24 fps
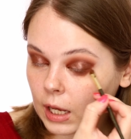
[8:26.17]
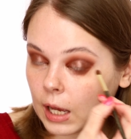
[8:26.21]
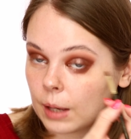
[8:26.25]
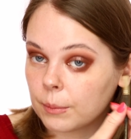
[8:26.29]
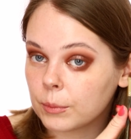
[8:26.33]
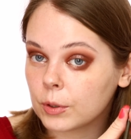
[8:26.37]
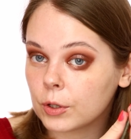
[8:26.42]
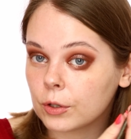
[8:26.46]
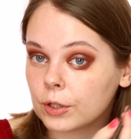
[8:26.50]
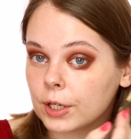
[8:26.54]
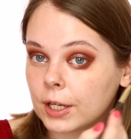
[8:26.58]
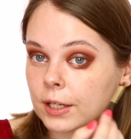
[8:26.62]

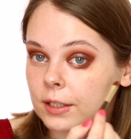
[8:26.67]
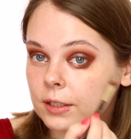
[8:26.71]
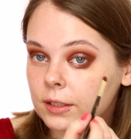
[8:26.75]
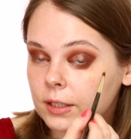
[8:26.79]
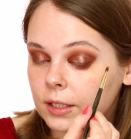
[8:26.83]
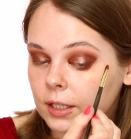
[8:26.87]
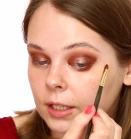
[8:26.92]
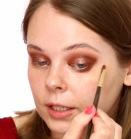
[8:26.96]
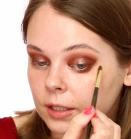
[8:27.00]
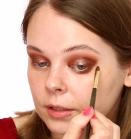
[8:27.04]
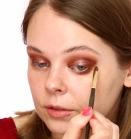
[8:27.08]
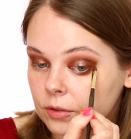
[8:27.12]
I'm
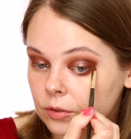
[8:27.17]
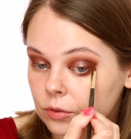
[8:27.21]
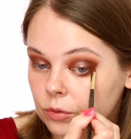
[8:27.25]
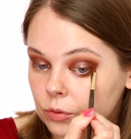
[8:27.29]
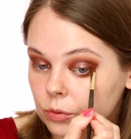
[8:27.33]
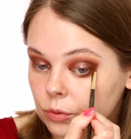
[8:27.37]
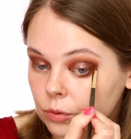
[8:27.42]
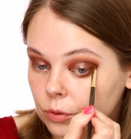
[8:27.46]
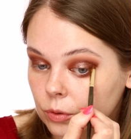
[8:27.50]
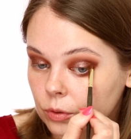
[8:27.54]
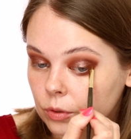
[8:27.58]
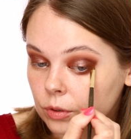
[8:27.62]
connecting it
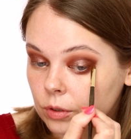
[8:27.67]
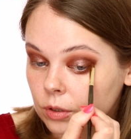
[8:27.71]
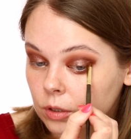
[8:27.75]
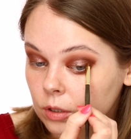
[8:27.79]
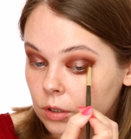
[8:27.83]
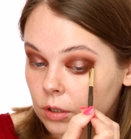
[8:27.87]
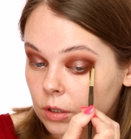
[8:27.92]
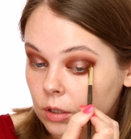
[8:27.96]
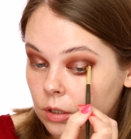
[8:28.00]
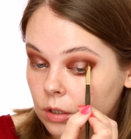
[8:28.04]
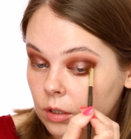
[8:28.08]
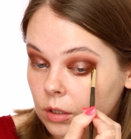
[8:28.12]
to
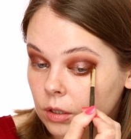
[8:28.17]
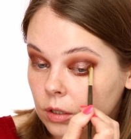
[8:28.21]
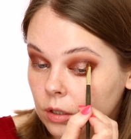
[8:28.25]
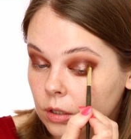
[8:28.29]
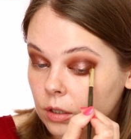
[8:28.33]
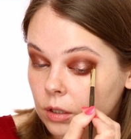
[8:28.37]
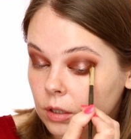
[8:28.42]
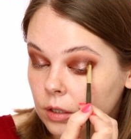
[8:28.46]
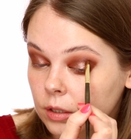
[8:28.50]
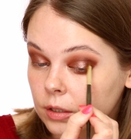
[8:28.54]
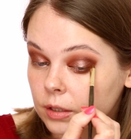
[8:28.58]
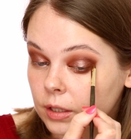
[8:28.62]

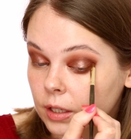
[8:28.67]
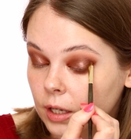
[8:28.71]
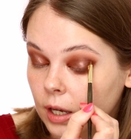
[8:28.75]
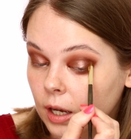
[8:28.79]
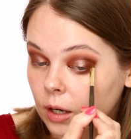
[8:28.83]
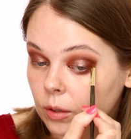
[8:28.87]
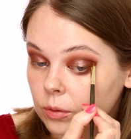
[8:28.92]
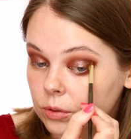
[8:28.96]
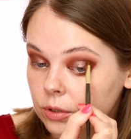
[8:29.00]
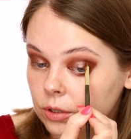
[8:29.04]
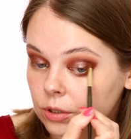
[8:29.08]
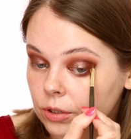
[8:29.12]
the
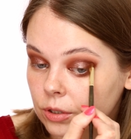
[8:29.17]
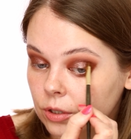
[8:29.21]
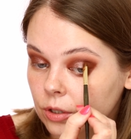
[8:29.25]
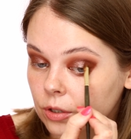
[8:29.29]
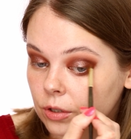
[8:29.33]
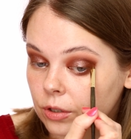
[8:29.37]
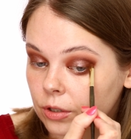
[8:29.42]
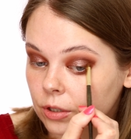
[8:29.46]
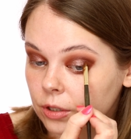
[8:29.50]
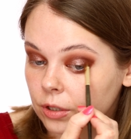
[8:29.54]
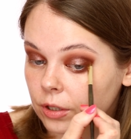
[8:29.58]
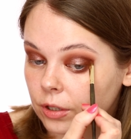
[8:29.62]
outer
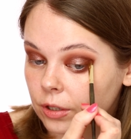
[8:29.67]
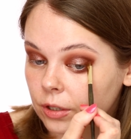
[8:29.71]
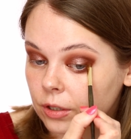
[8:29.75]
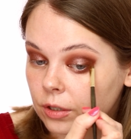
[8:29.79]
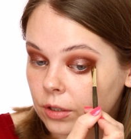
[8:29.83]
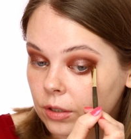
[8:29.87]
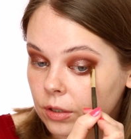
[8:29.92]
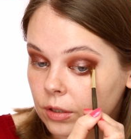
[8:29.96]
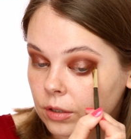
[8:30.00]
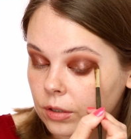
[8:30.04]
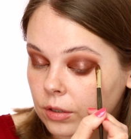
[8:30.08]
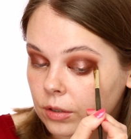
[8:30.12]
corner.
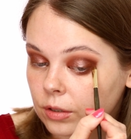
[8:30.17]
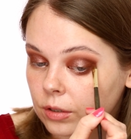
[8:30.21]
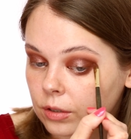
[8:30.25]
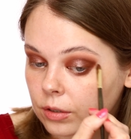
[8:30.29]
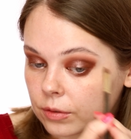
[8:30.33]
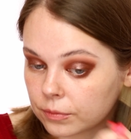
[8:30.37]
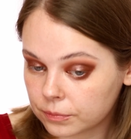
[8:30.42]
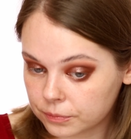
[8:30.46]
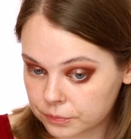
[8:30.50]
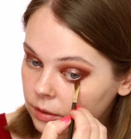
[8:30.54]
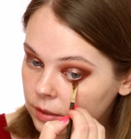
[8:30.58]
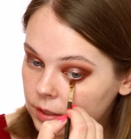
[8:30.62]

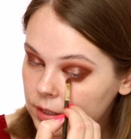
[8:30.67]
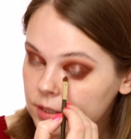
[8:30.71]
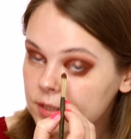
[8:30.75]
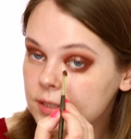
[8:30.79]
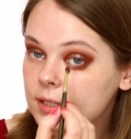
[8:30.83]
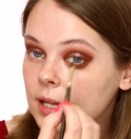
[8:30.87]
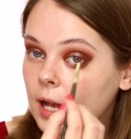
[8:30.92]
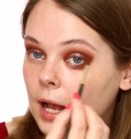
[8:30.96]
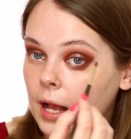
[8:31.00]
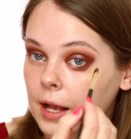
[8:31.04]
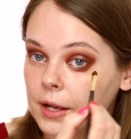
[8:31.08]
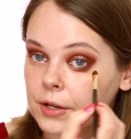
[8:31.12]

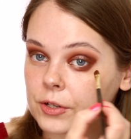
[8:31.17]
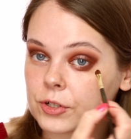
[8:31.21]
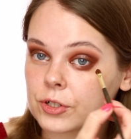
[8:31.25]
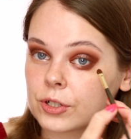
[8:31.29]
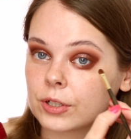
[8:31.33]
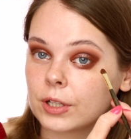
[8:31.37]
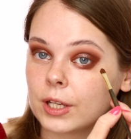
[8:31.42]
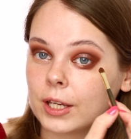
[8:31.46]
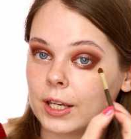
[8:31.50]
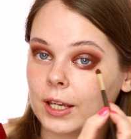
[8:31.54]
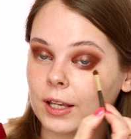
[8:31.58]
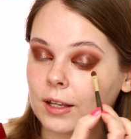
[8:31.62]
This
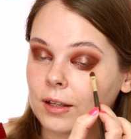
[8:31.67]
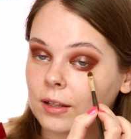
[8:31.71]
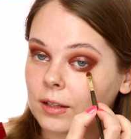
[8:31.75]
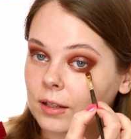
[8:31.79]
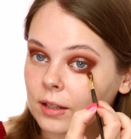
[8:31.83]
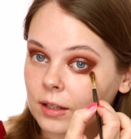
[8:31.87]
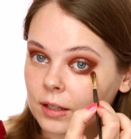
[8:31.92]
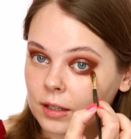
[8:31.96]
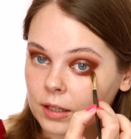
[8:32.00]
actually